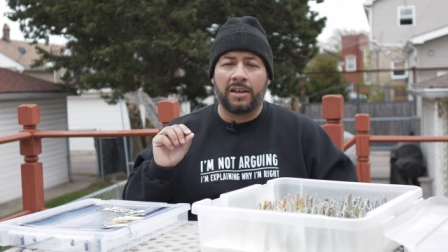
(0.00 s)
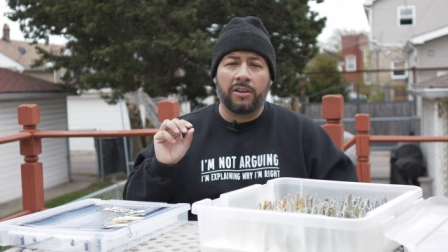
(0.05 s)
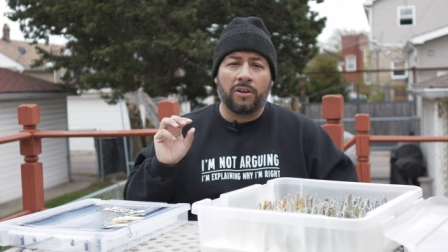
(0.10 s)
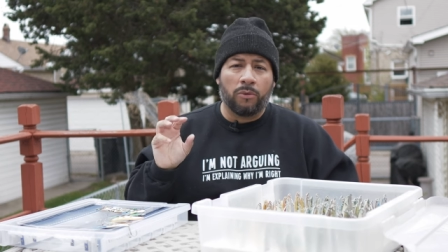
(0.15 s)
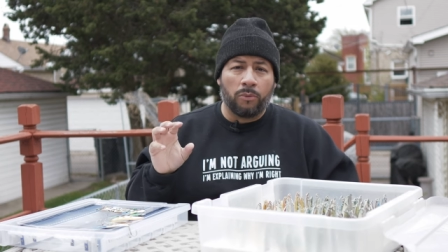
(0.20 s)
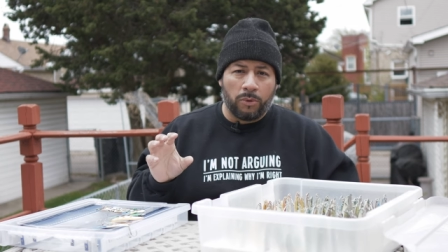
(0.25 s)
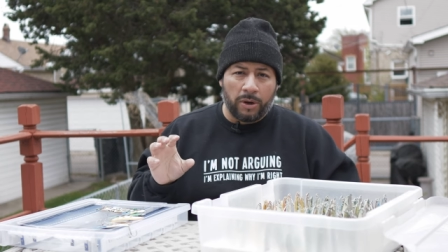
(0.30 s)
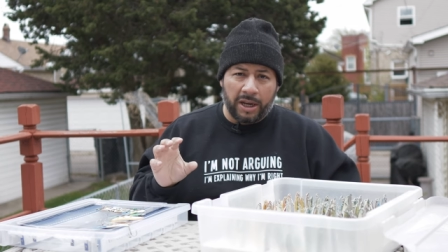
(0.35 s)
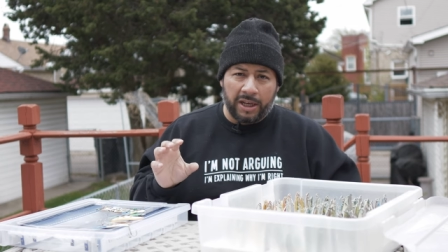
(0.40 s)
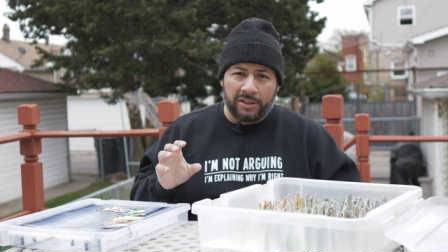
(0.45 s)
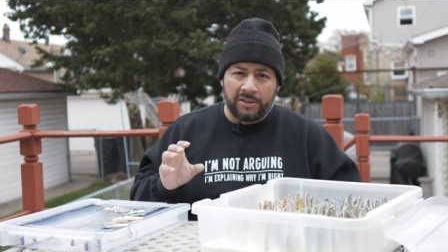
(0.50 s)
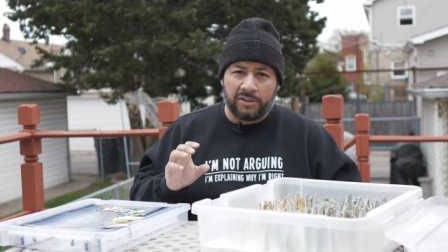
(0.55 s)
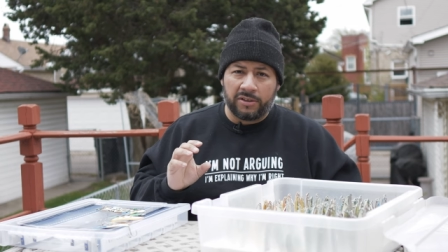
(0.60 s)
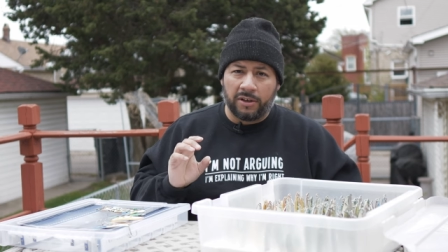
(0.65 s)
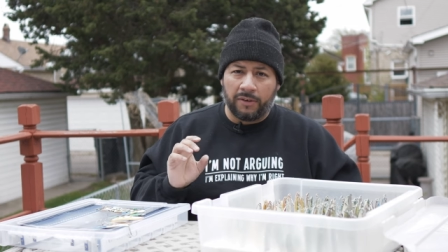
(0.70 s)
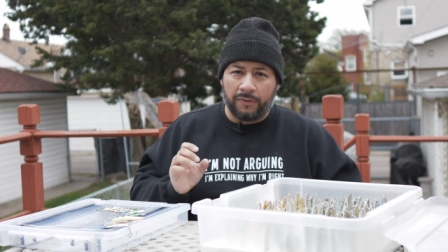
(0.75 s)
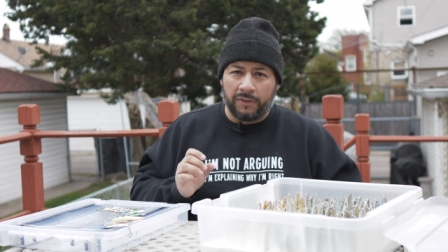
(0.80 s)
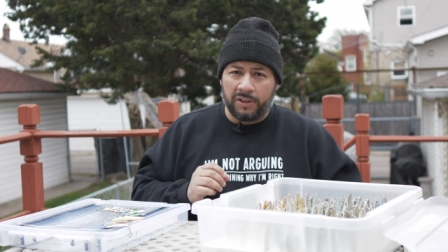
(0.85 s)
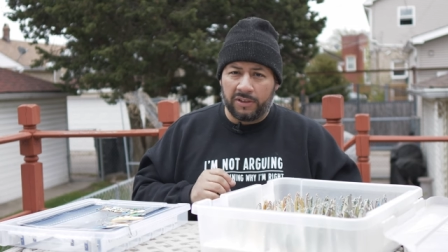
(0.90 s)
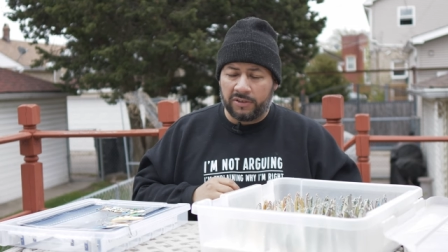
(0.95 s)
and the weights
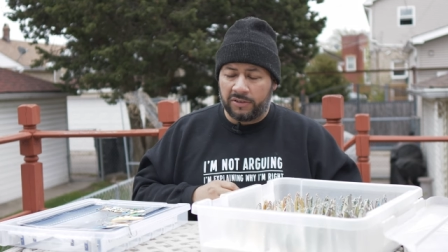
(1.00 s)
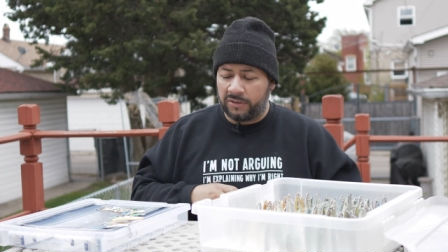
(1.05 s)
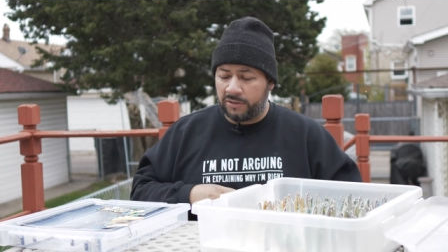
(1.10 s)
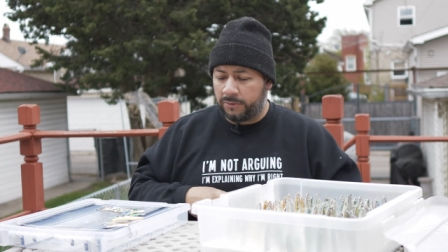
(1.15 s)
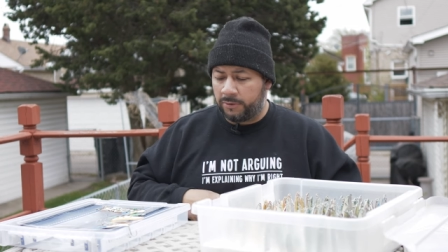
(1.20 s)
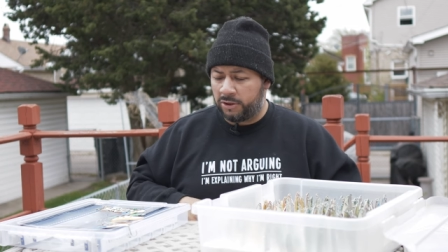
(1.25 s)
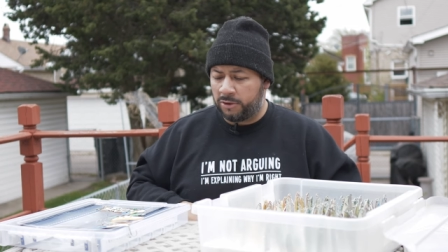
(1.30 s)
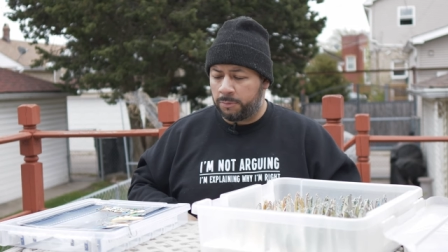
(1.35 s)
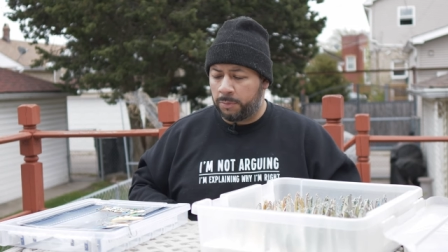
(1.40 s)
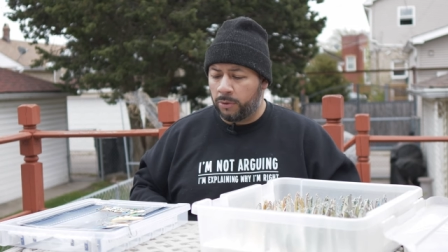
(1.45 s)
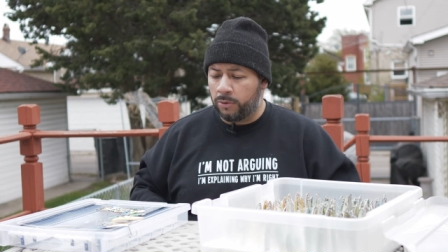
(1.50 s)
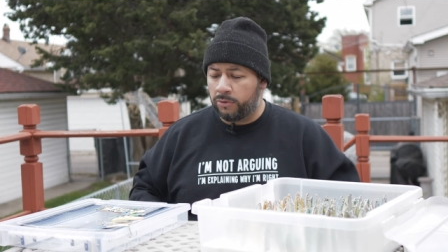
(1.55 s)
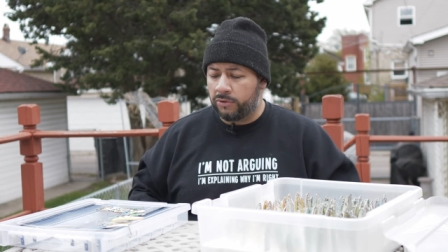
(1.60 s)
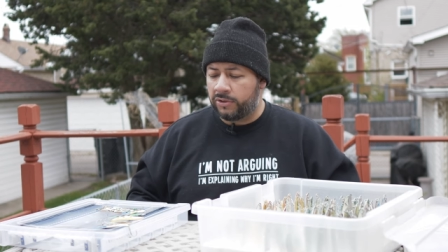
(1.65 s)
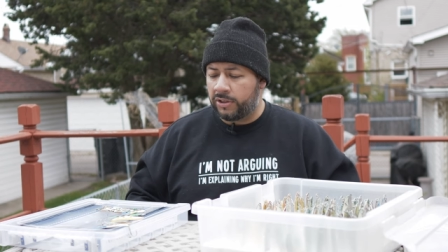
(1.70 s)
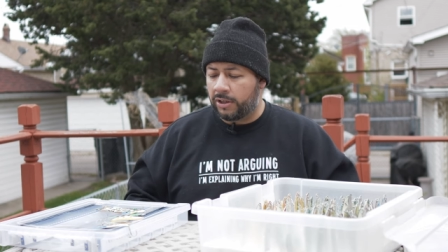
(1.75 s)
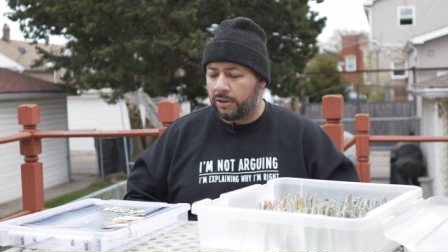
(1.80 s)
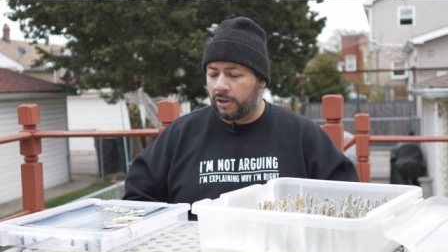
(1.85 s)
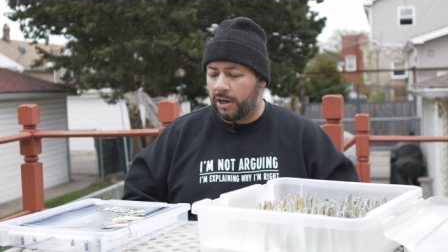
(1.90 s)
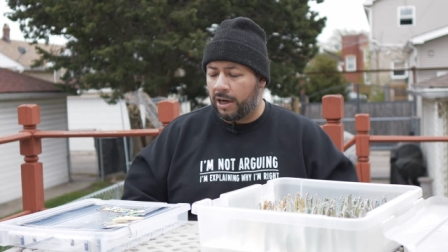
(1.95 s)
of these spoons
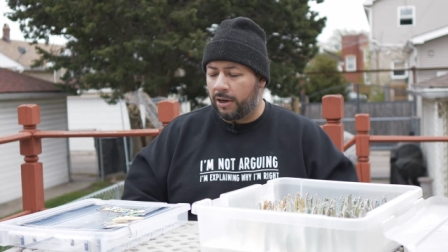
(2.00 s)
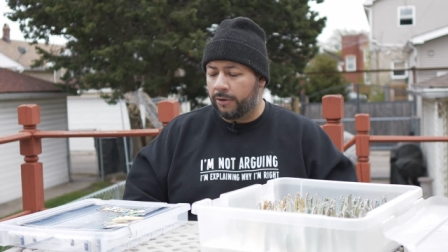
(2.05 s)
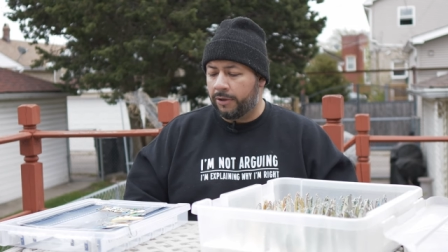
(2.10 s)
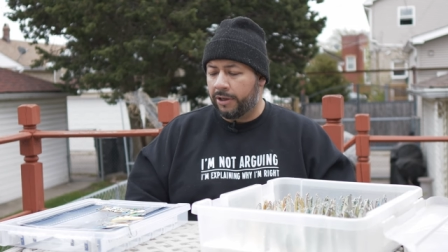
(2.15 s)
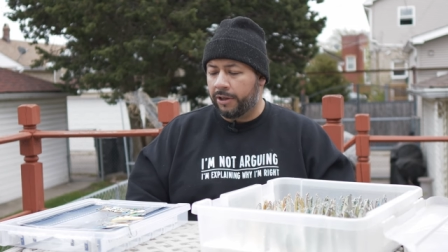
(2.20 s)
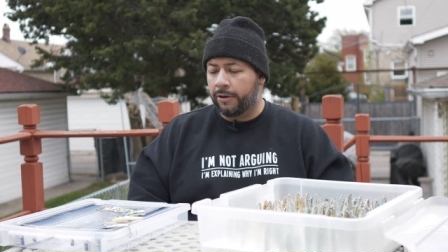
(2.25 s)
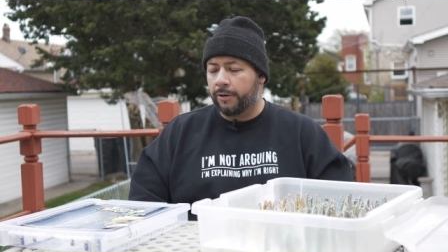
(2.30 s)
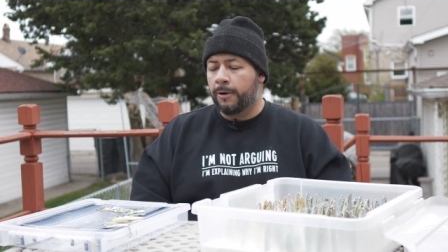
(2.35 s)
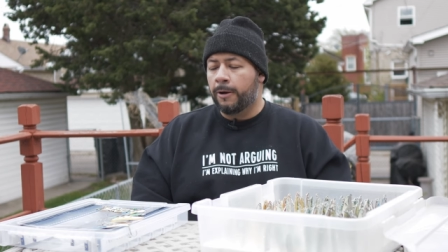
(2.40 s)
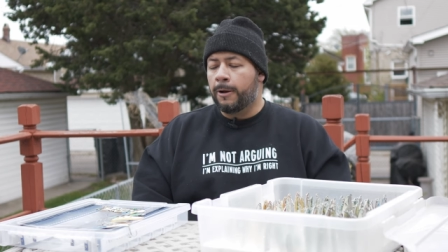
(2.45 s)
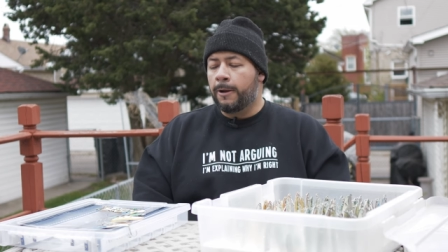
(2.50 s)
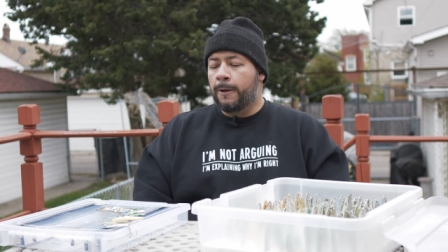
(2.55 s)
that are out here.